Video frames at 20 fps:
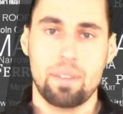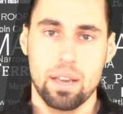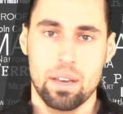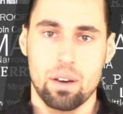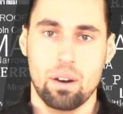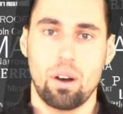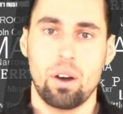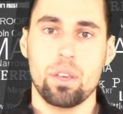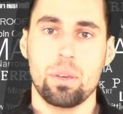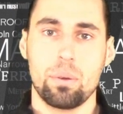I
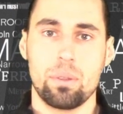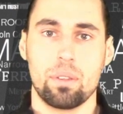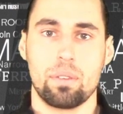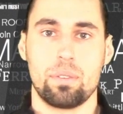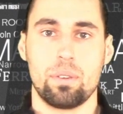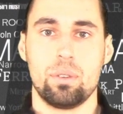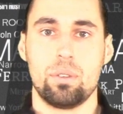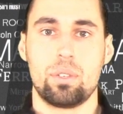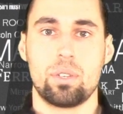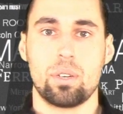call you in the
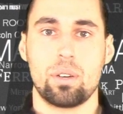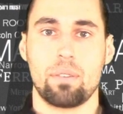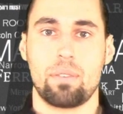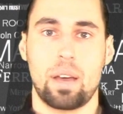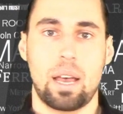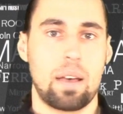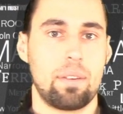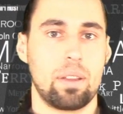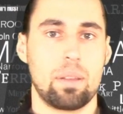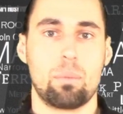future if
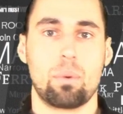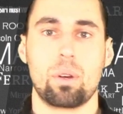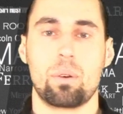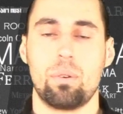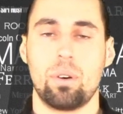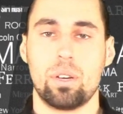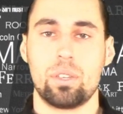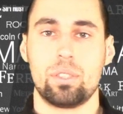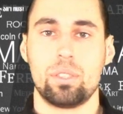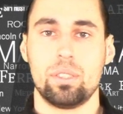I have any more
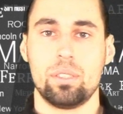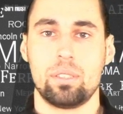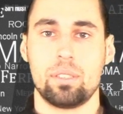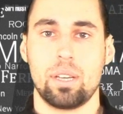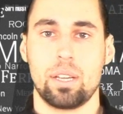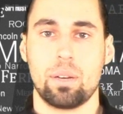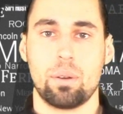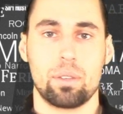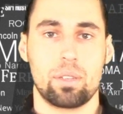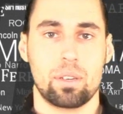questions?
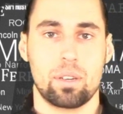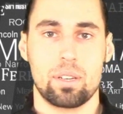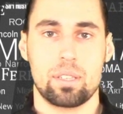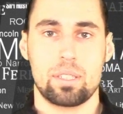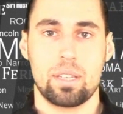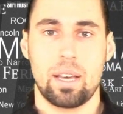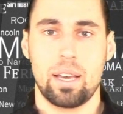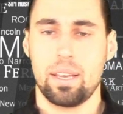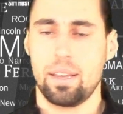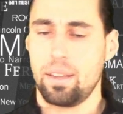And you know what they're going to
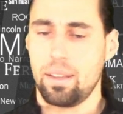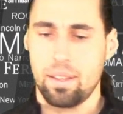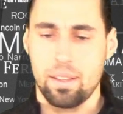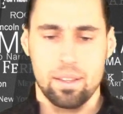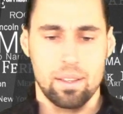say?